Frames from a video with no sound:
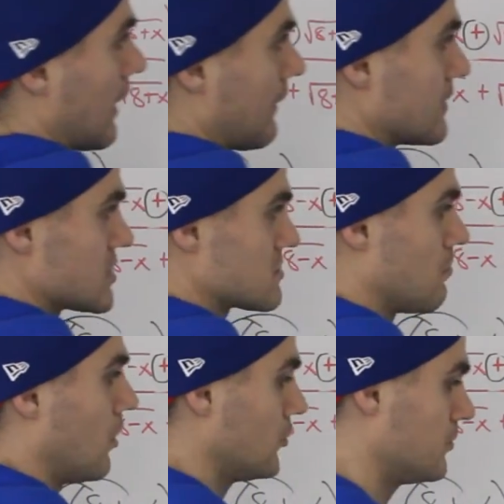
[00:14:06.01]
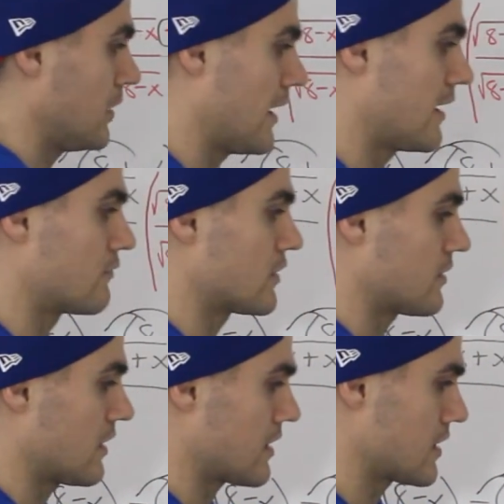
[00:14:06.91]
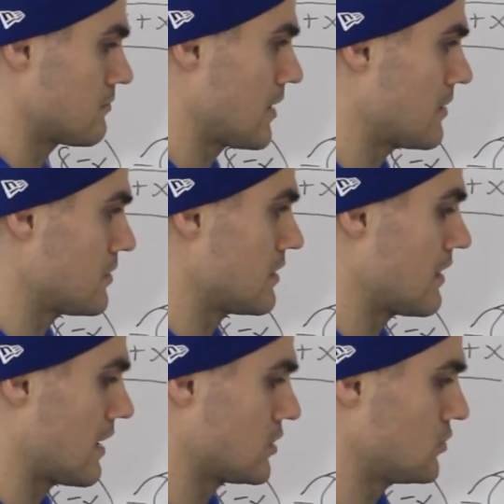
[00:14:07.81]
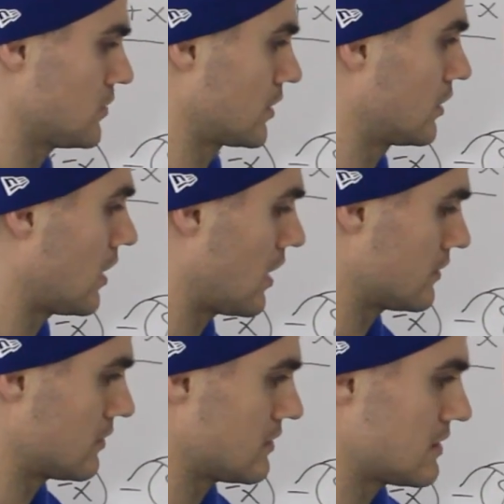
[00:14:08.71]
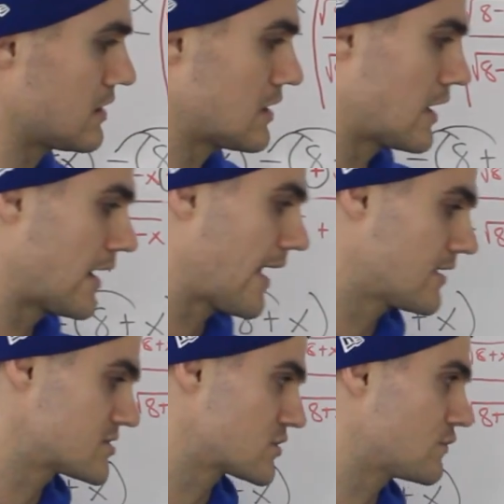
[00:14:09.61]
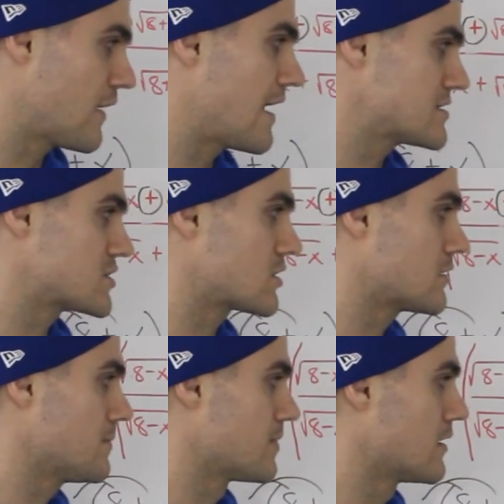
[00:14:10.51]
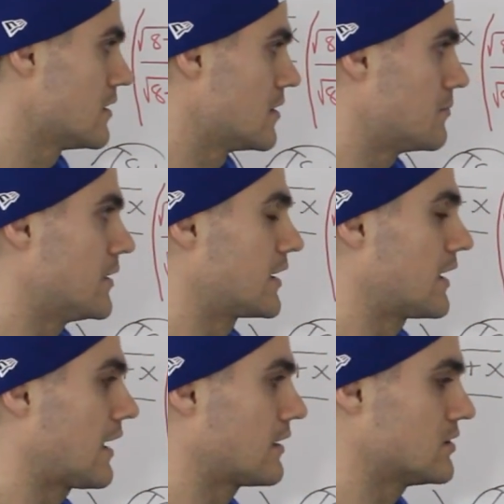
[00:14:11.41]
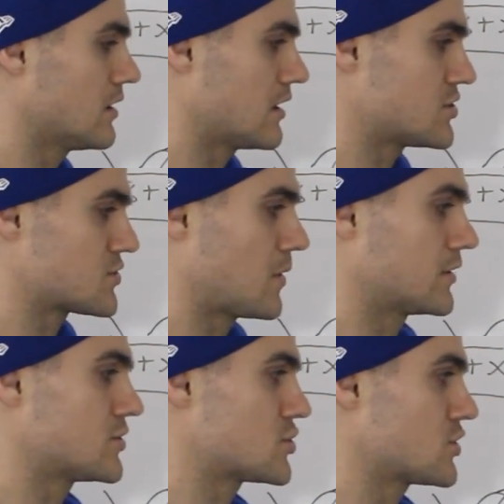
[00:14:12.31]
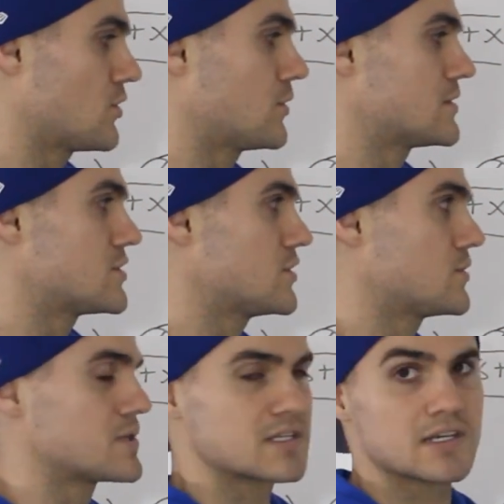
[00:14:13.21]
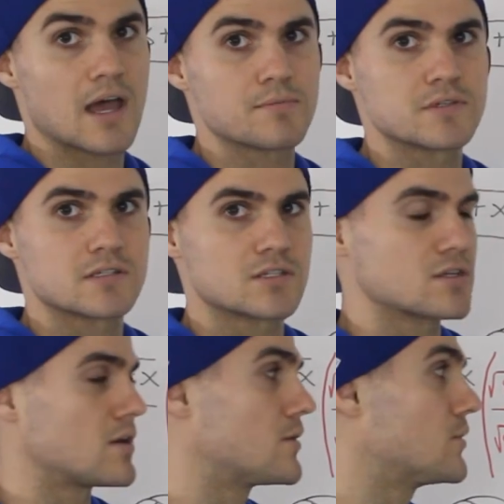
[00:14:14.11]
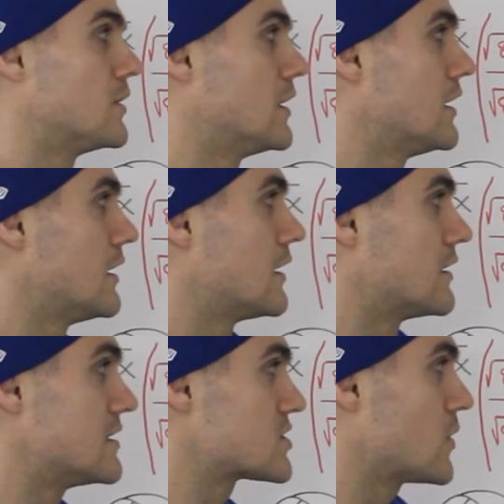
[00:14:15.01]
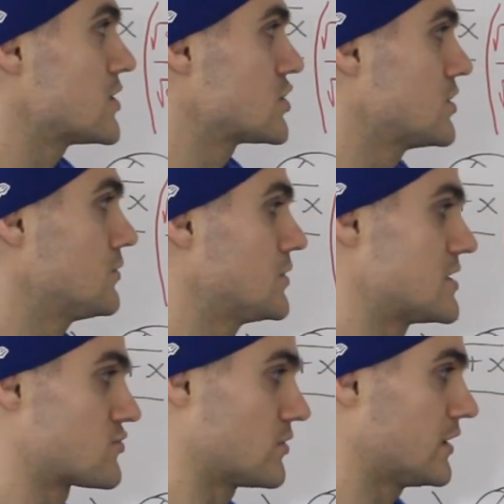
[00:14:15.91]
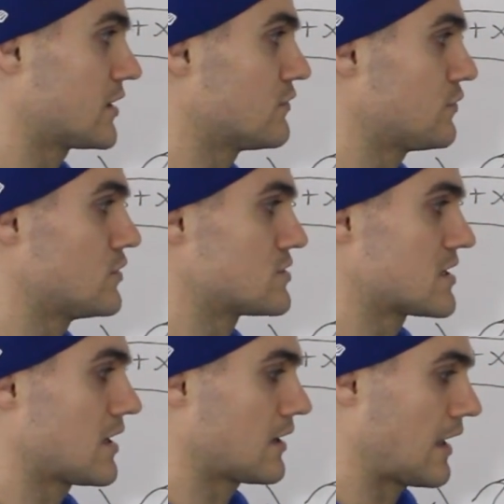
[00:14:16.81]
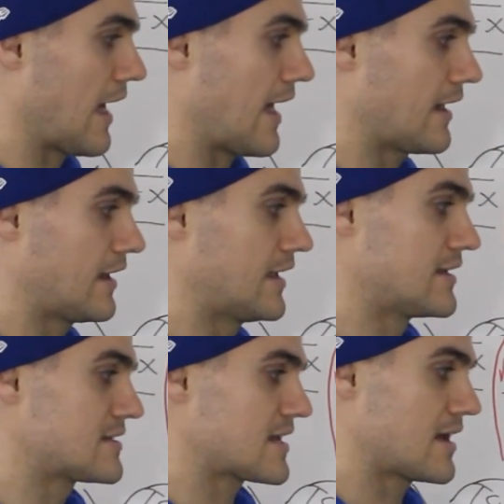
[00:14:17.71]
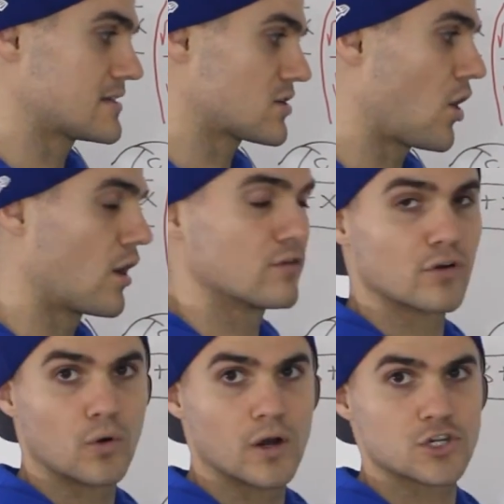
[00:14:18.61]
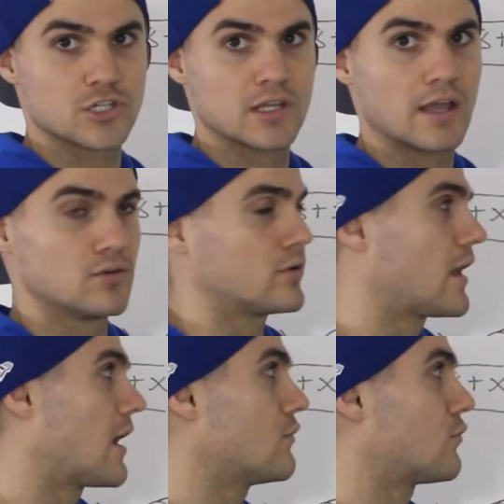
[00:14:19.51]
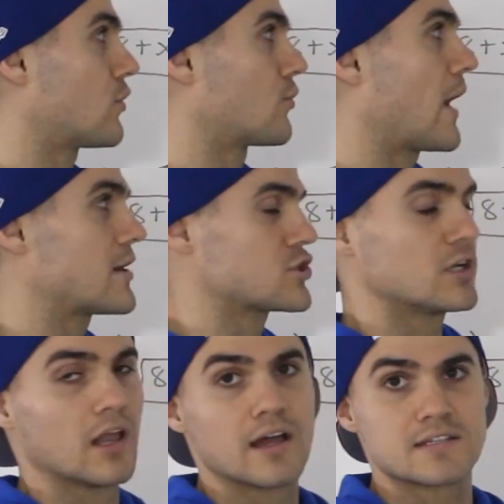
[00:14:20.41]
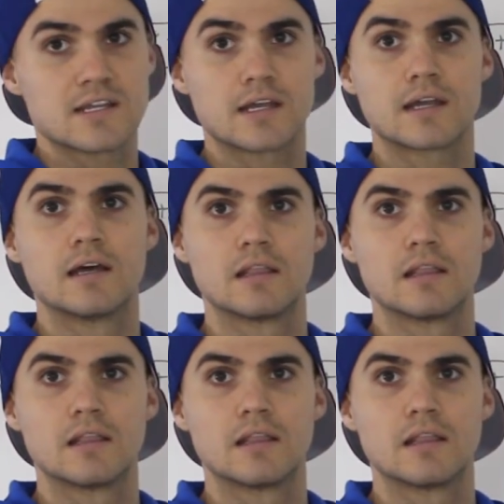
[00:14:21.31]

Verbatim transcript: and then just multiplied everything and maybe then you would have got the uh, answer faster. But again, I just wanted to show it to you in steps. So this question is really confusing and it's as hard of a question that you'll get for rationalizing